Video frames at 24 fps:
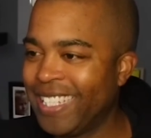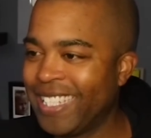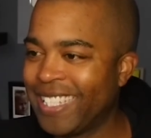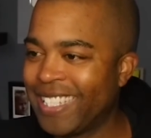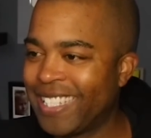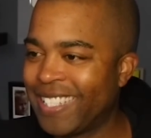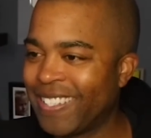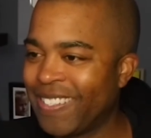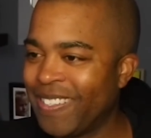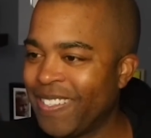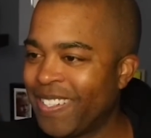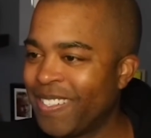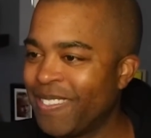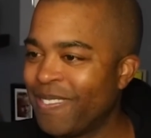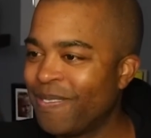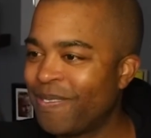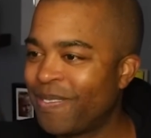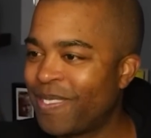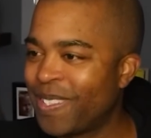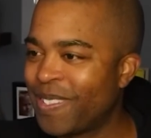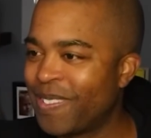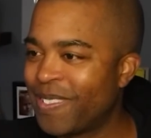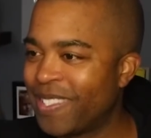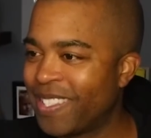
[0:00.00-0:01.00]
it's so
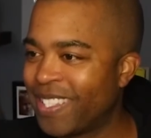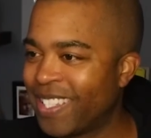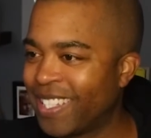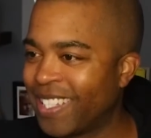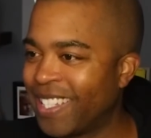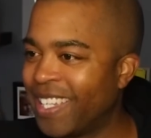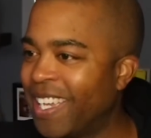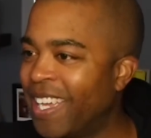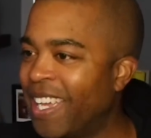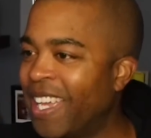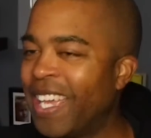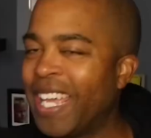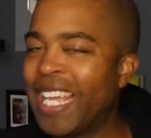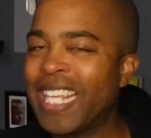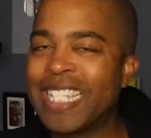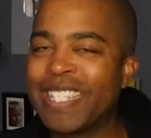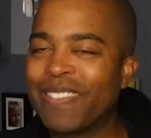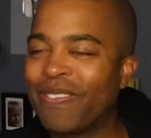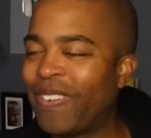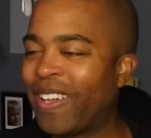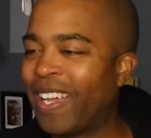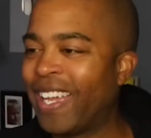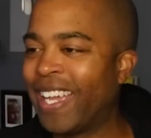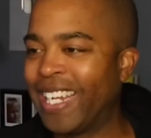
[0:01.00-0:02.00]
confusing. It's
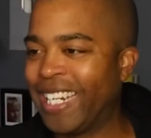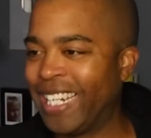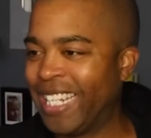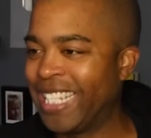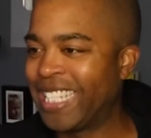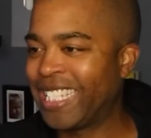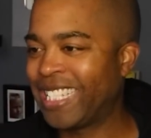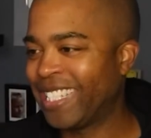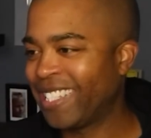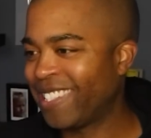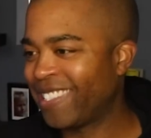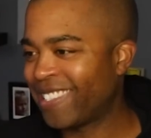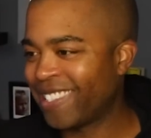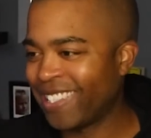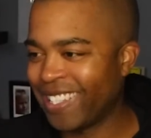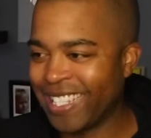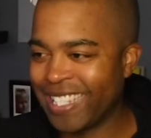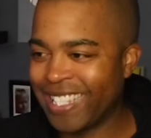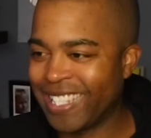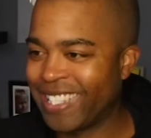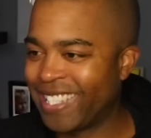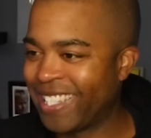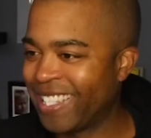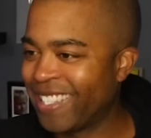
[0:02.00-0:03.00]
fine. It's just
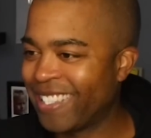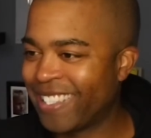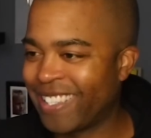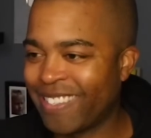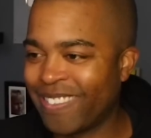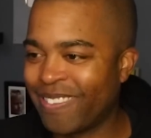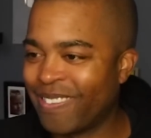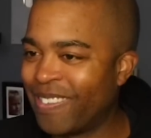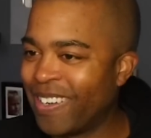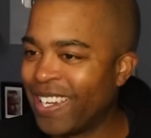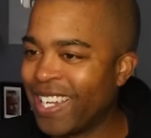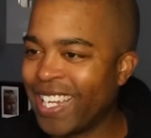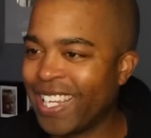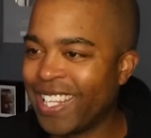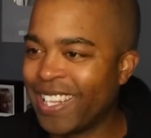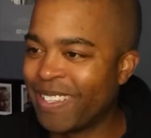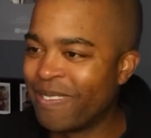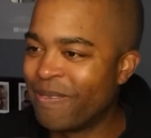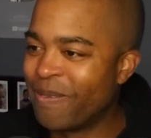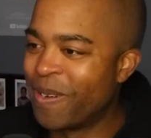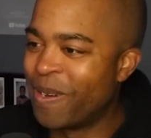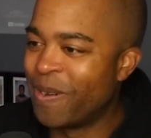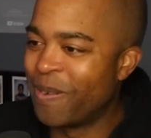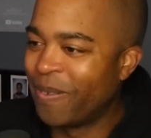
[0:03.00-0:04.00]
it's just the way the
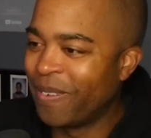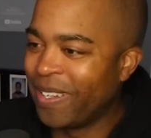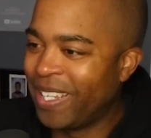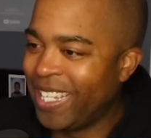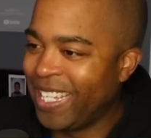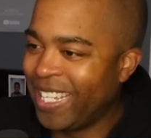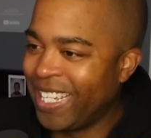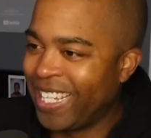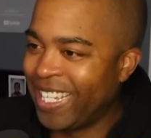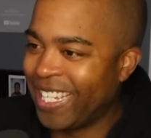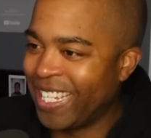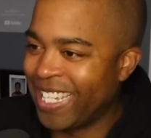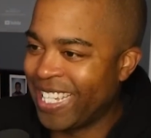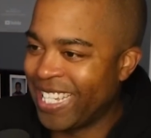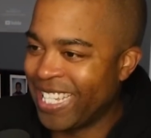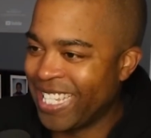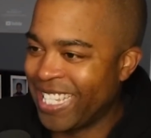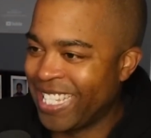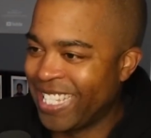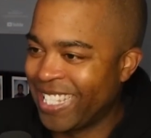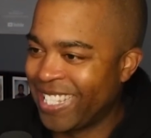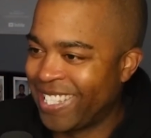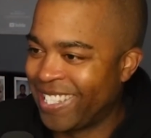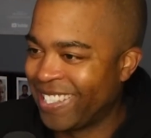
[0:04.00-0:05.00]
movie
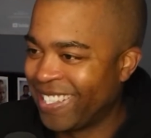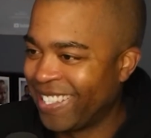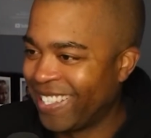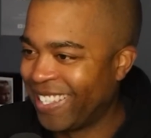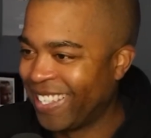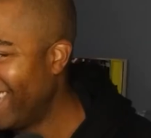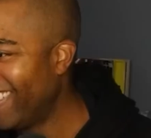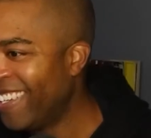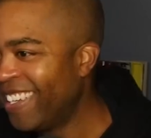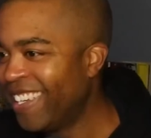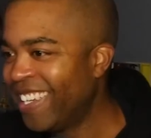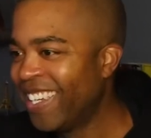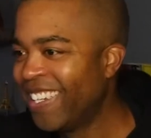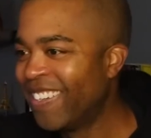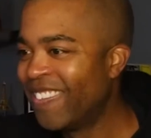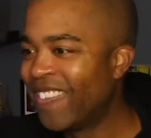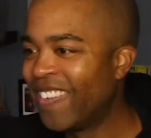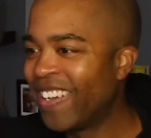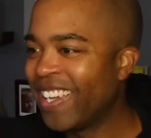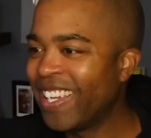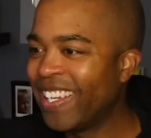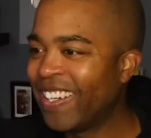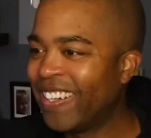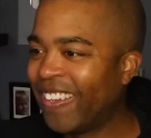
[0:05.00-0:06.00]
is.
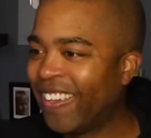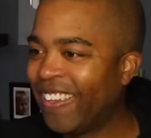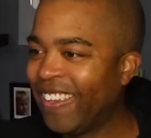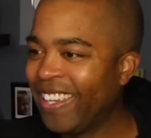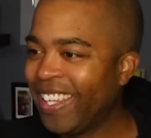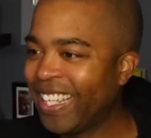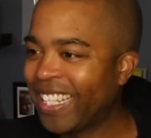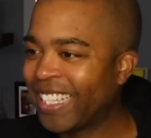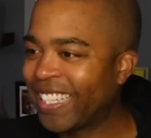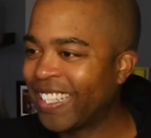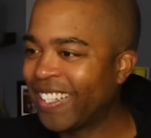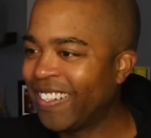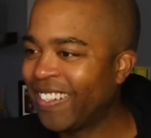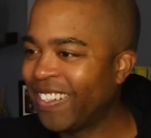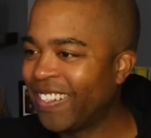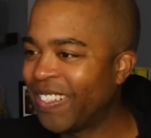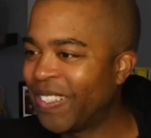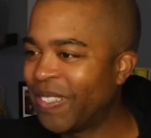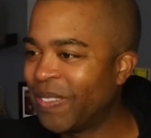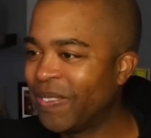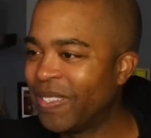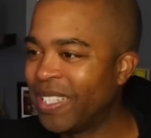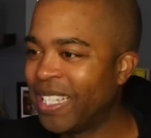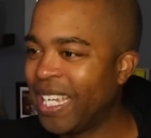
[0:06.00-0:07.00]
But you know, like they're the
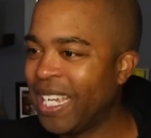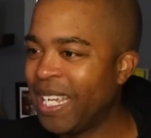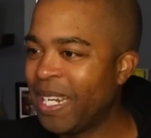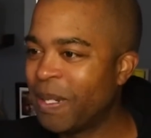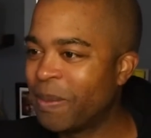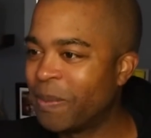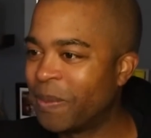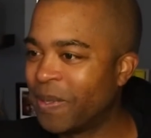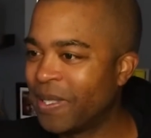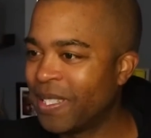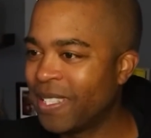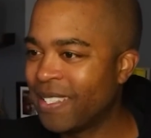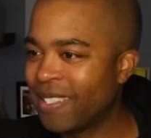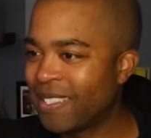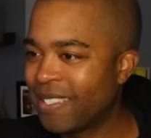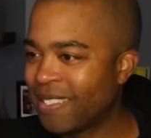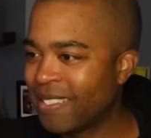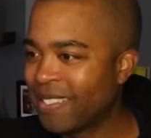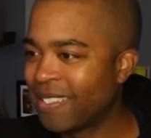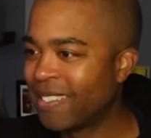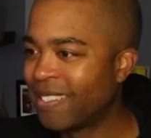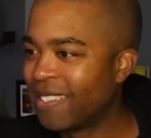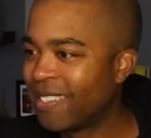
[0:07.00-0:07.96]
only animals